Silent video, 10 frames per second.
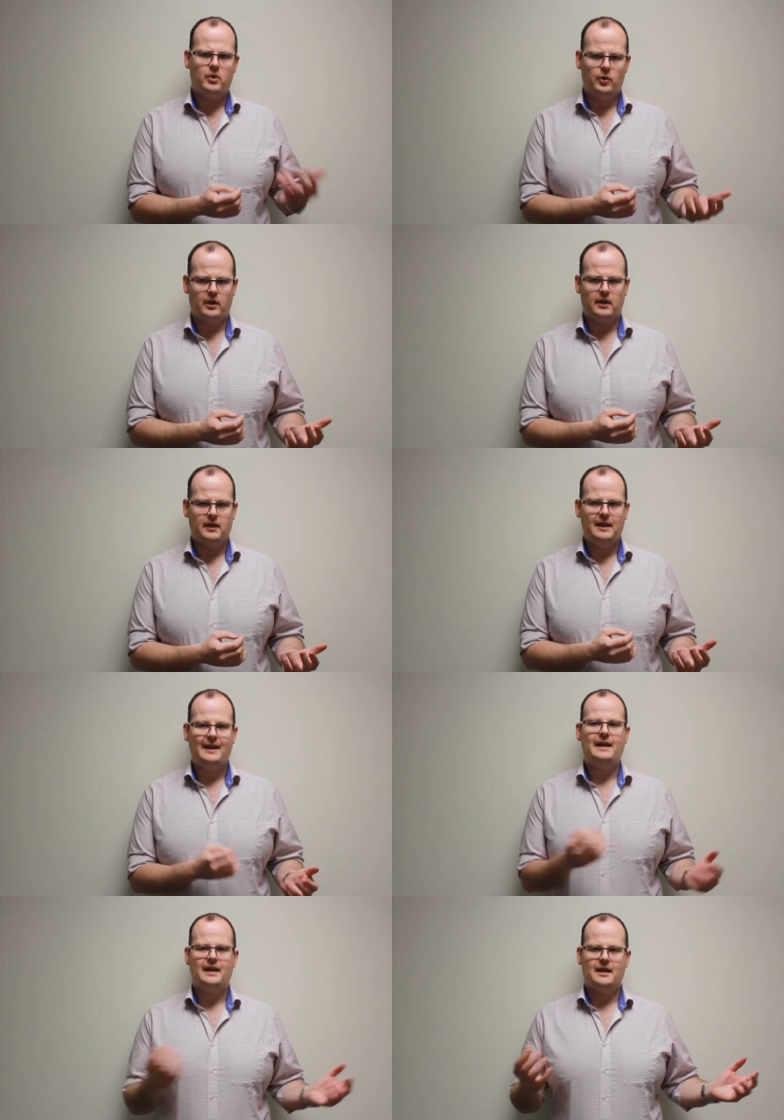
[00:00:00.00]
potent
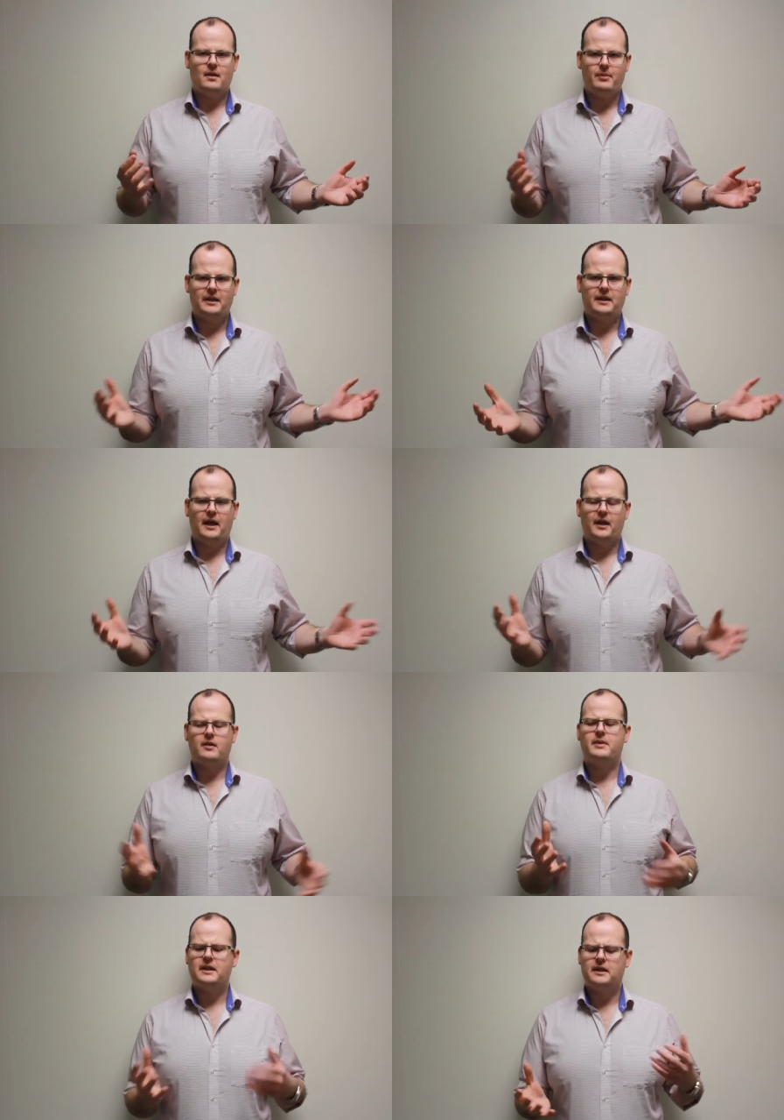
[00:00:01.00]
healing ability and an
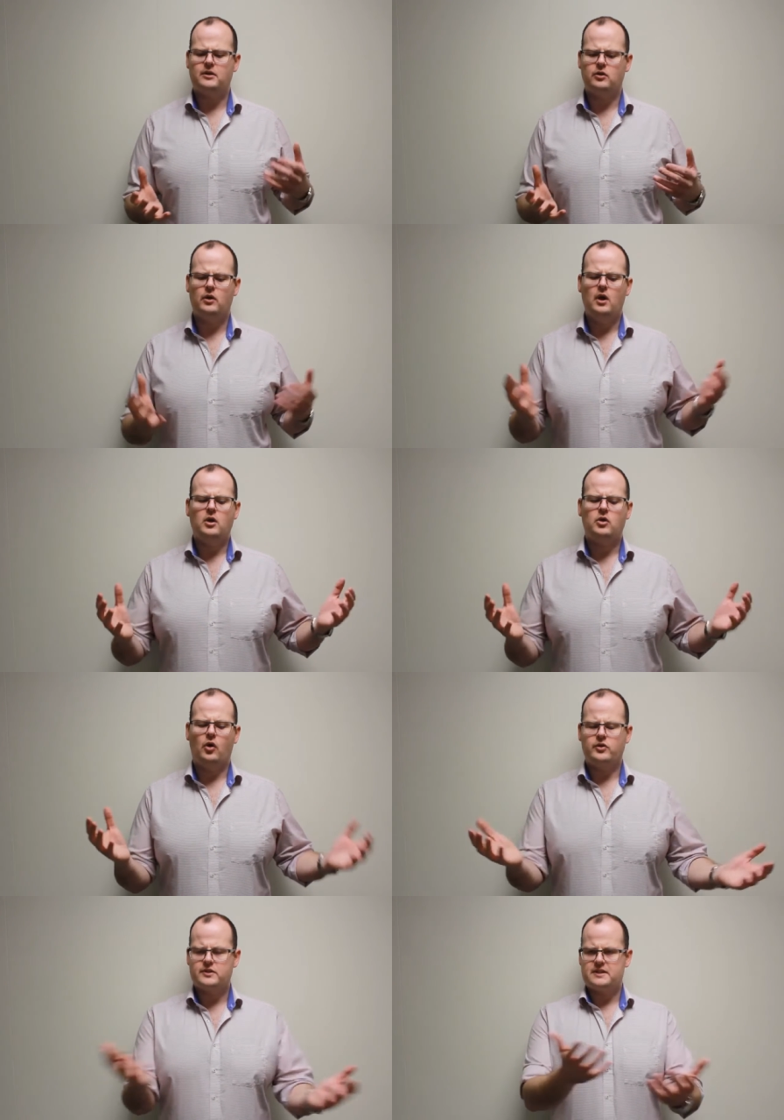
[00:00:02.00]
ability to
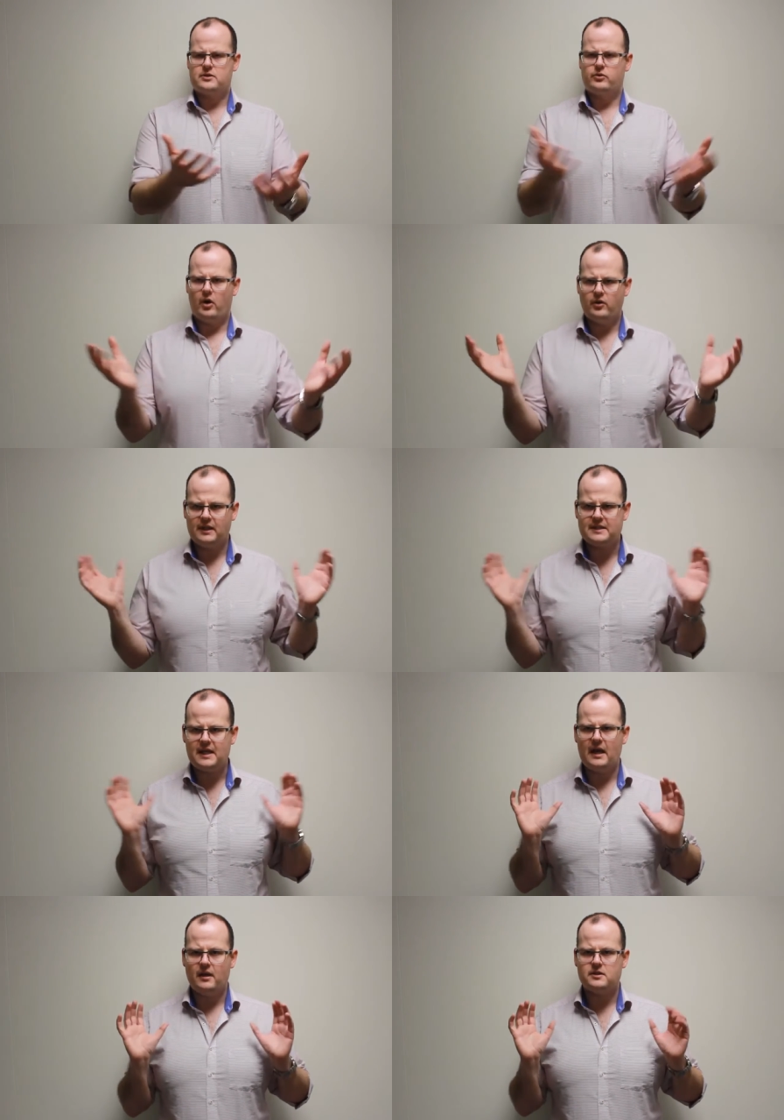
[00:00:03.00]
cause the surrounding
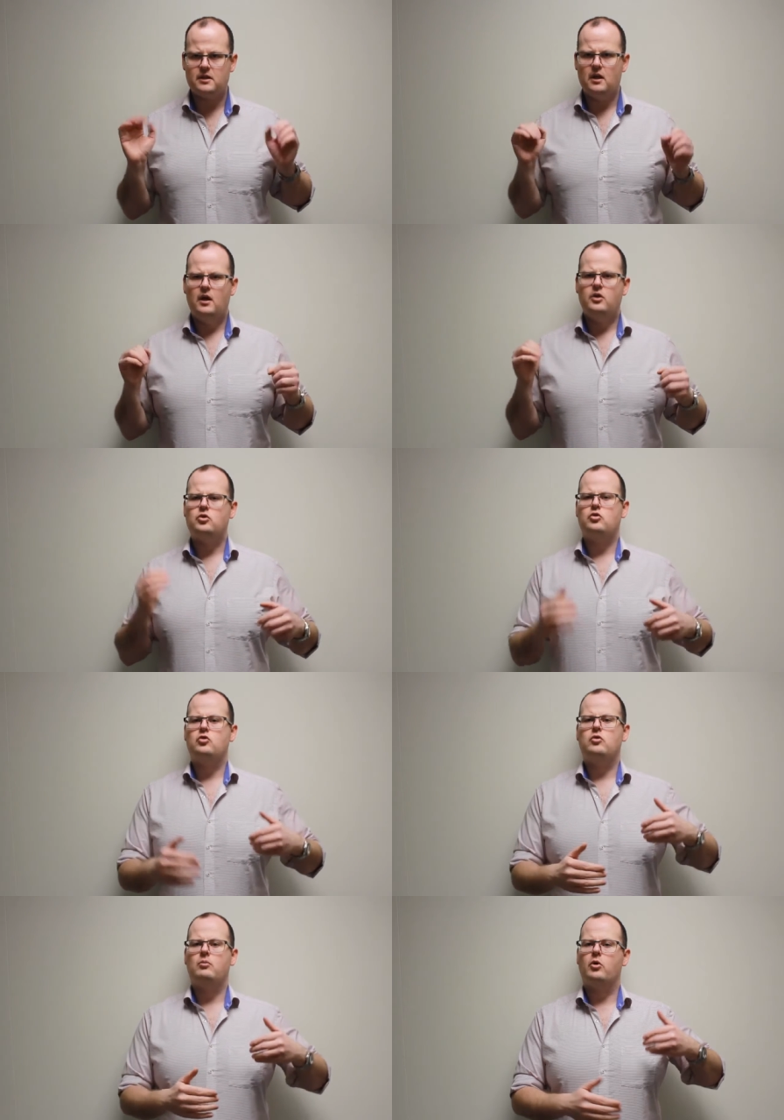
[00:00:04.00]
cells to
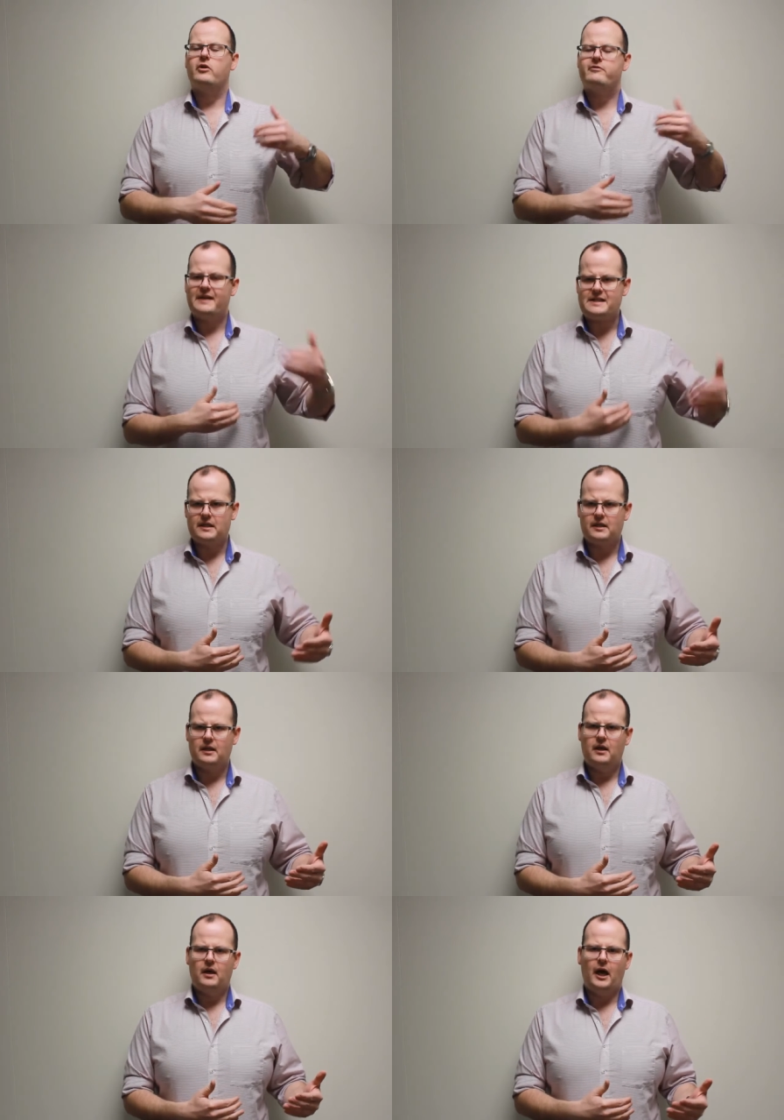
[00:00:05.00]
do more efficient
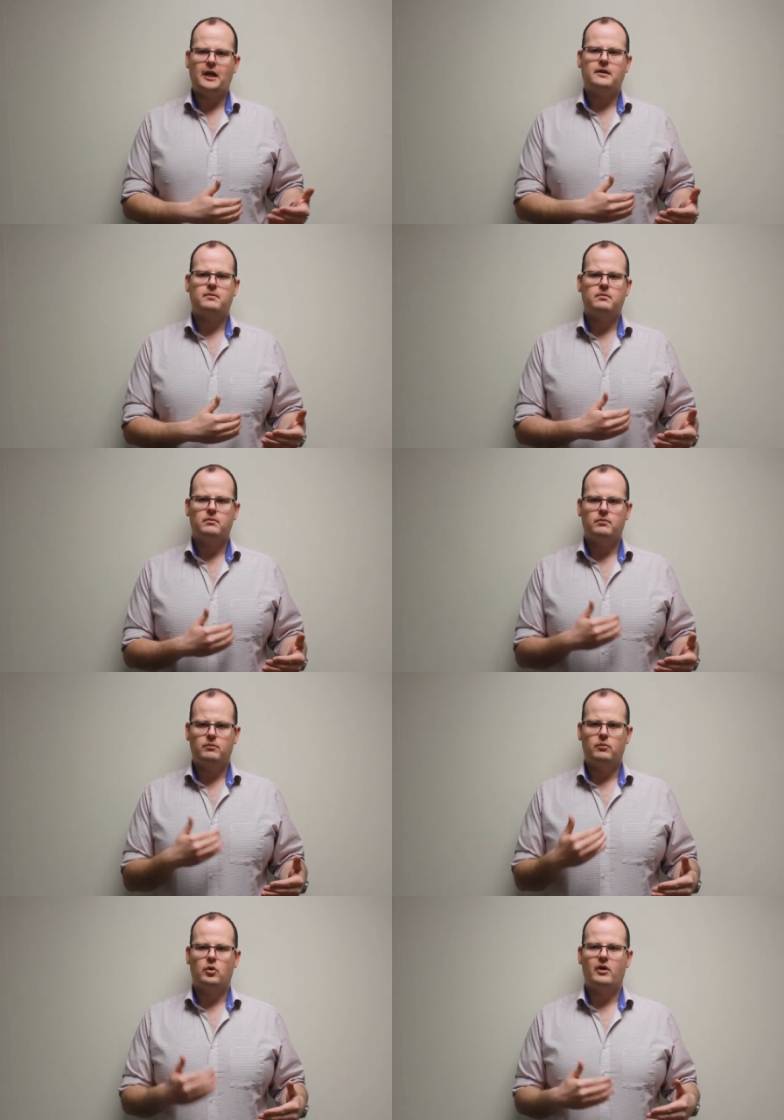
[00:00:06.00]
and
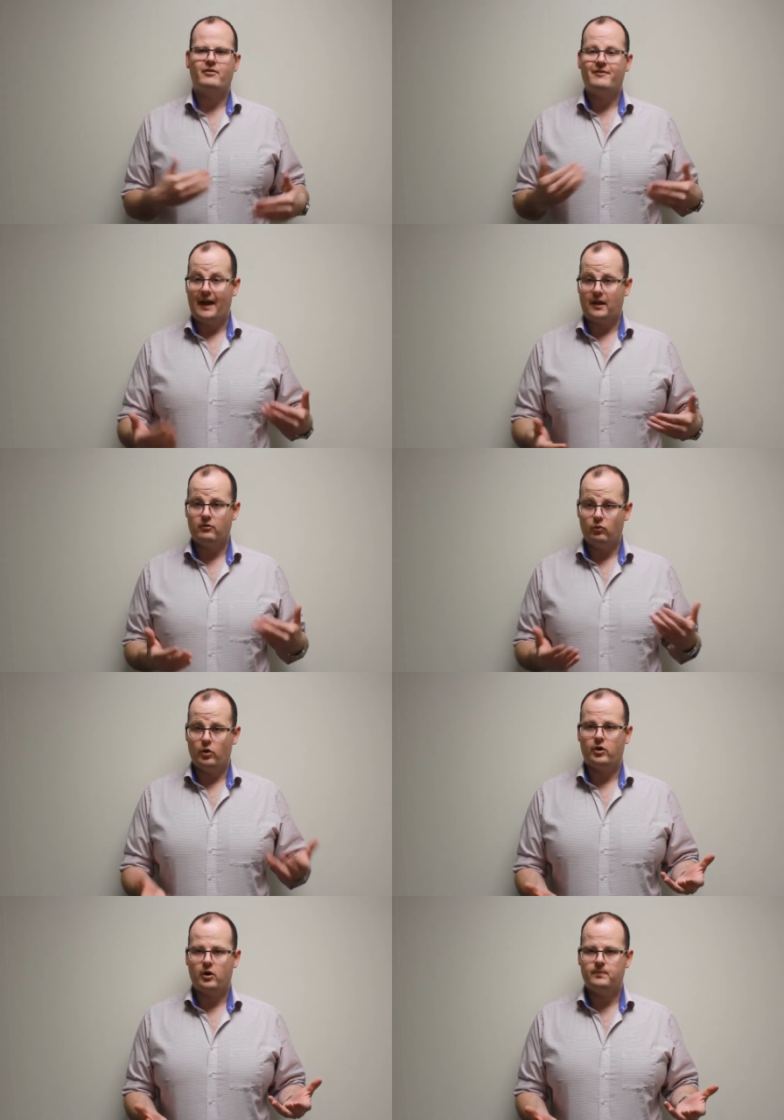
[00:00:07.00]
more effective
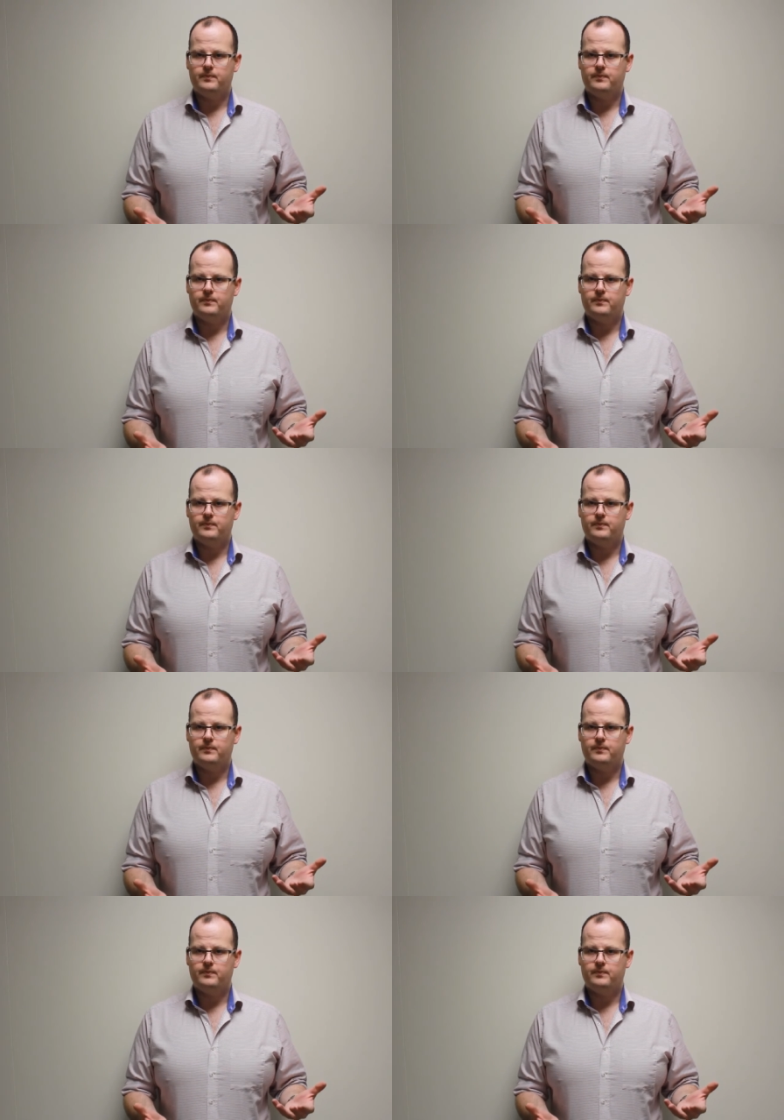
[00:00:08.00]
work.